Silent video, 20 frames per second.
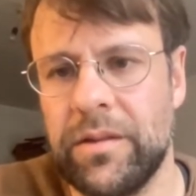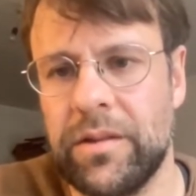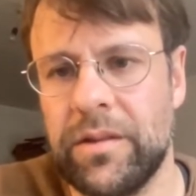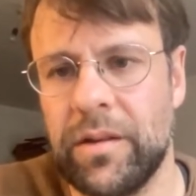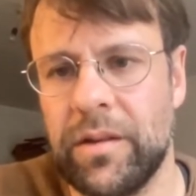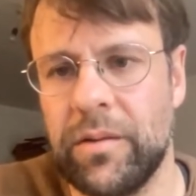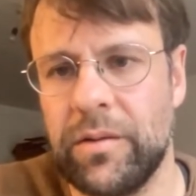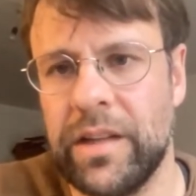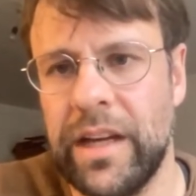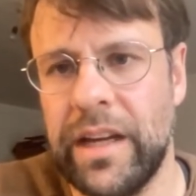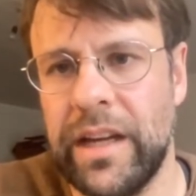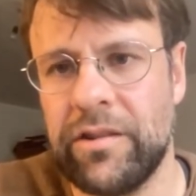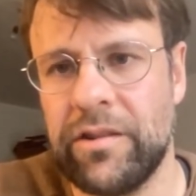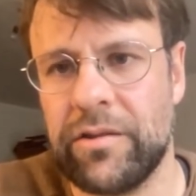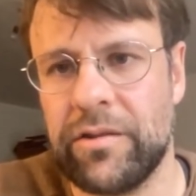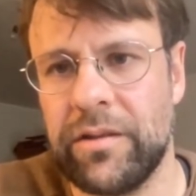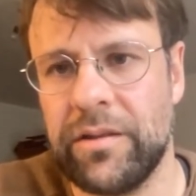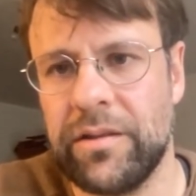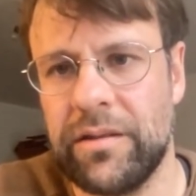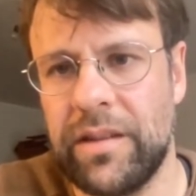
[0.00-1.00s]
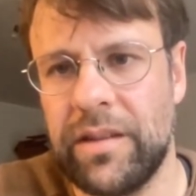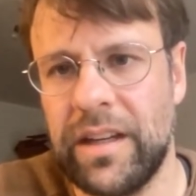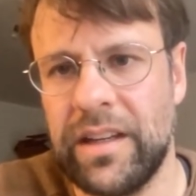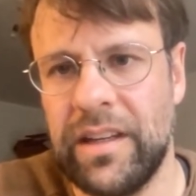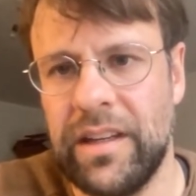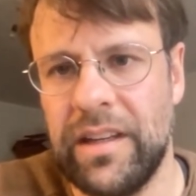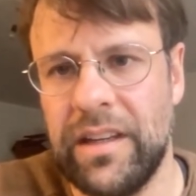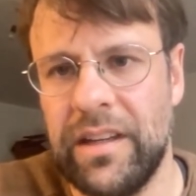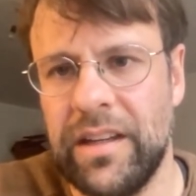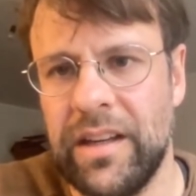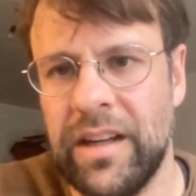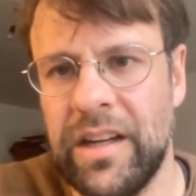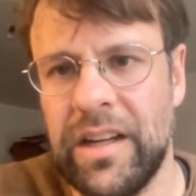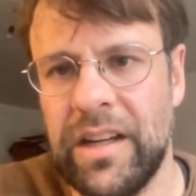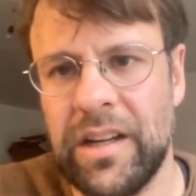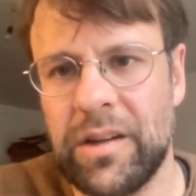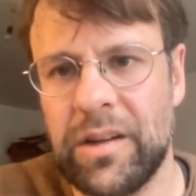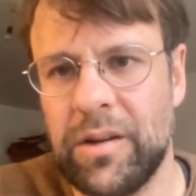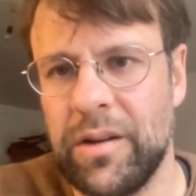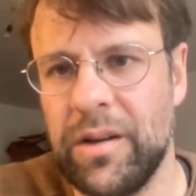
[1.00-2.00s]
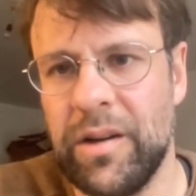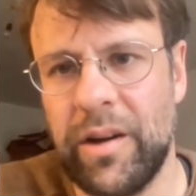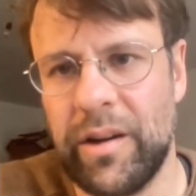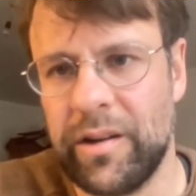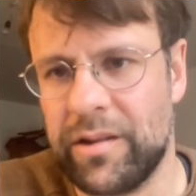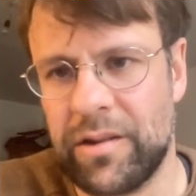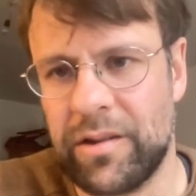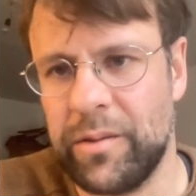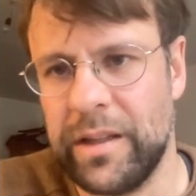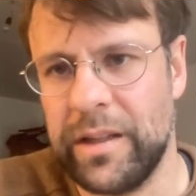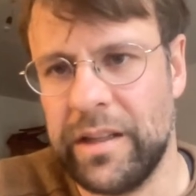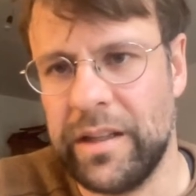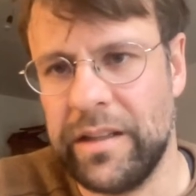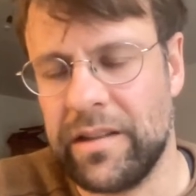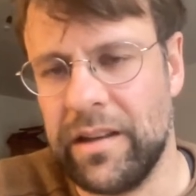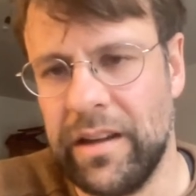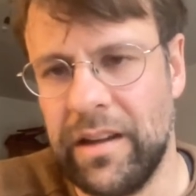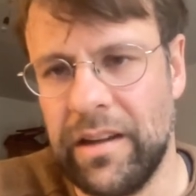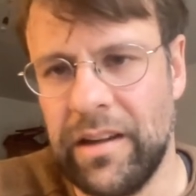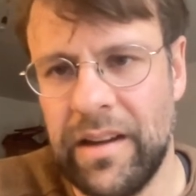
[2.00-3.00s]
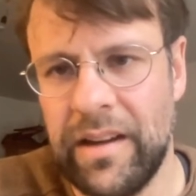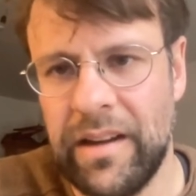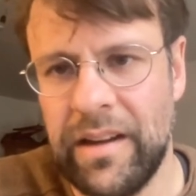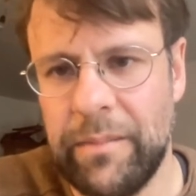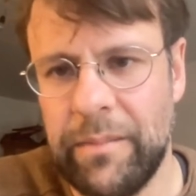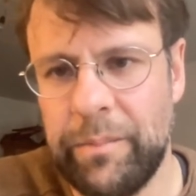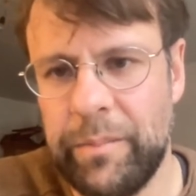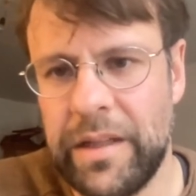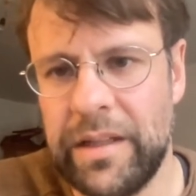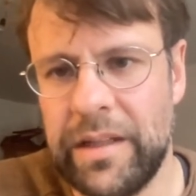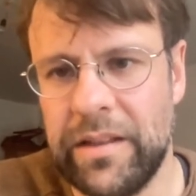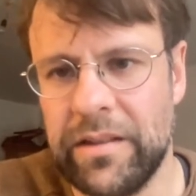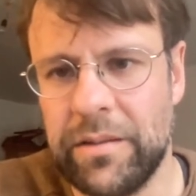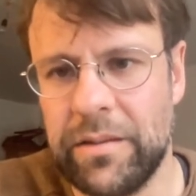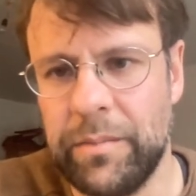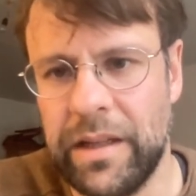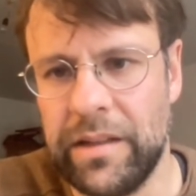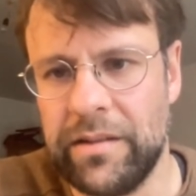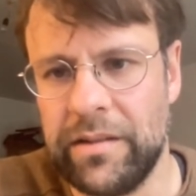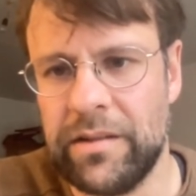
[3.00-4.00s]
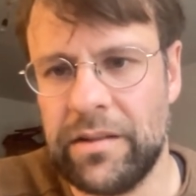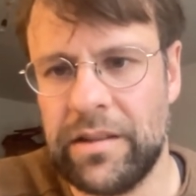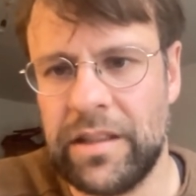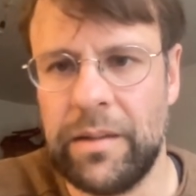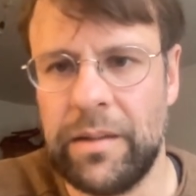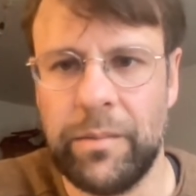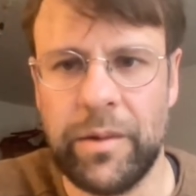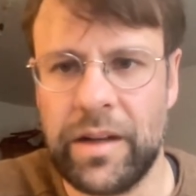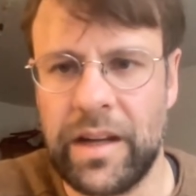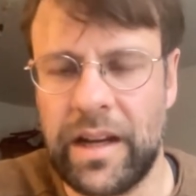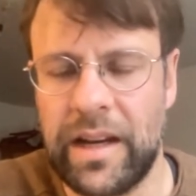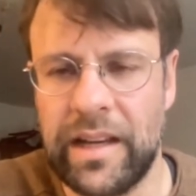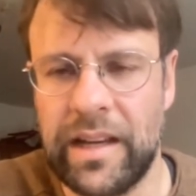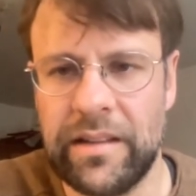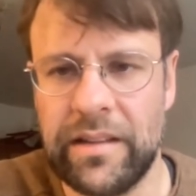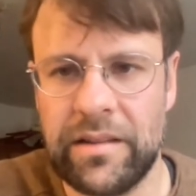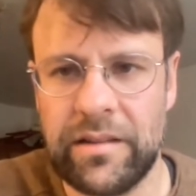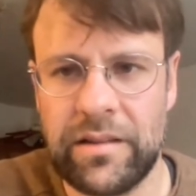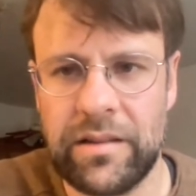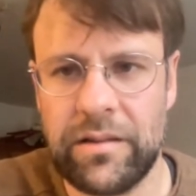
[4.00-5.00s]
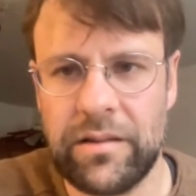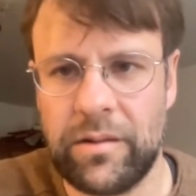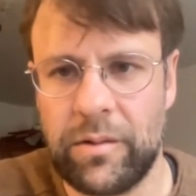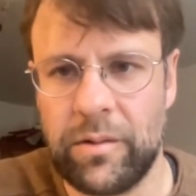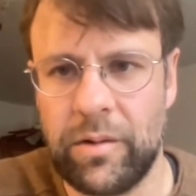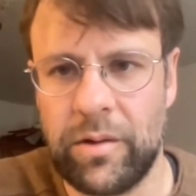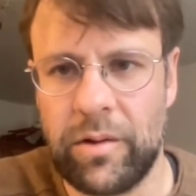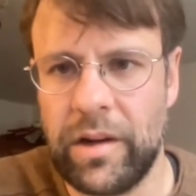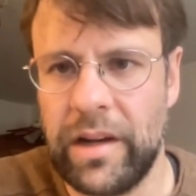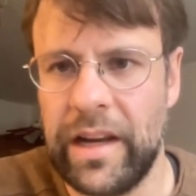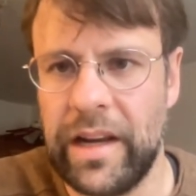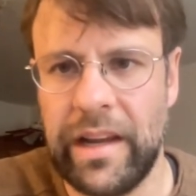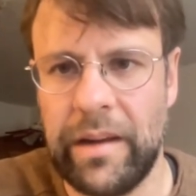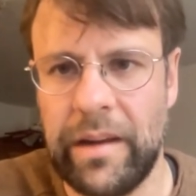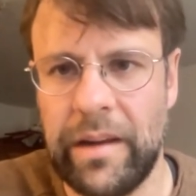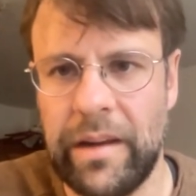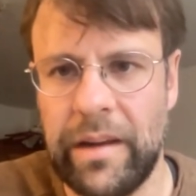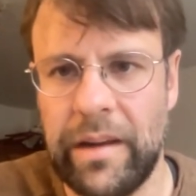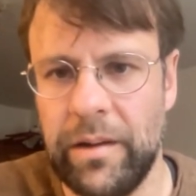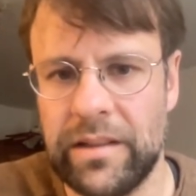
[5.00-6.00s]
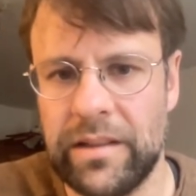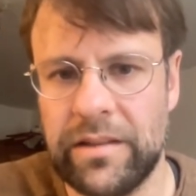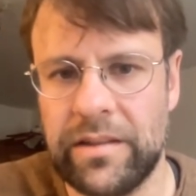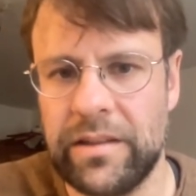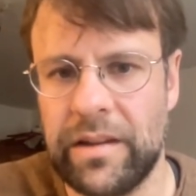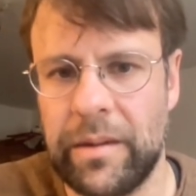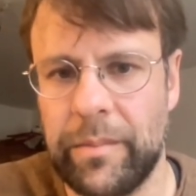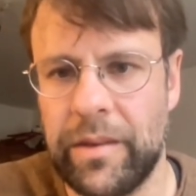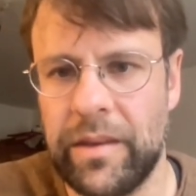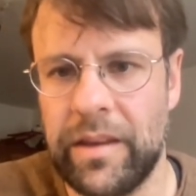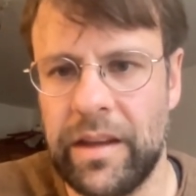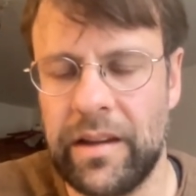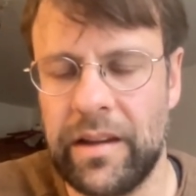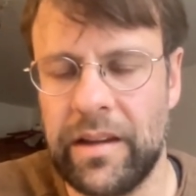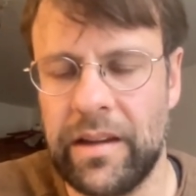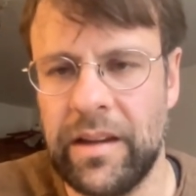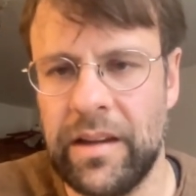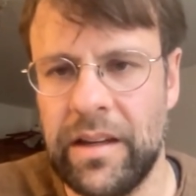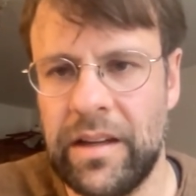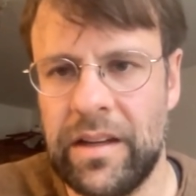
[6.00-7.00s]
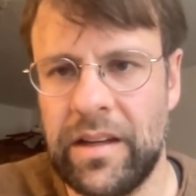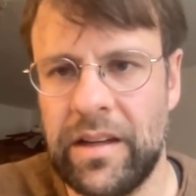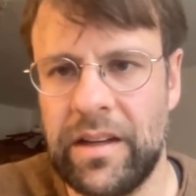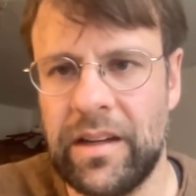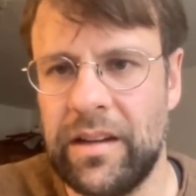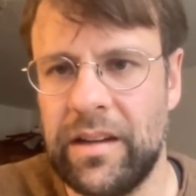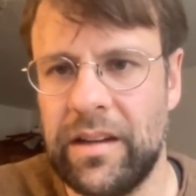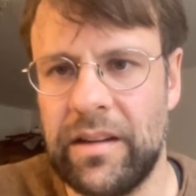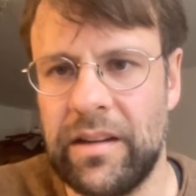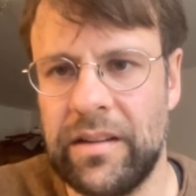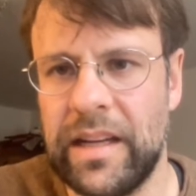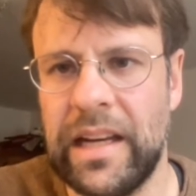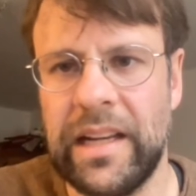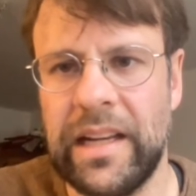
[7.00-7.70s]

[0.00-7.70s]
so dangerous, that he could not so easily be dismissed, demonized, or, or labeled as something uh,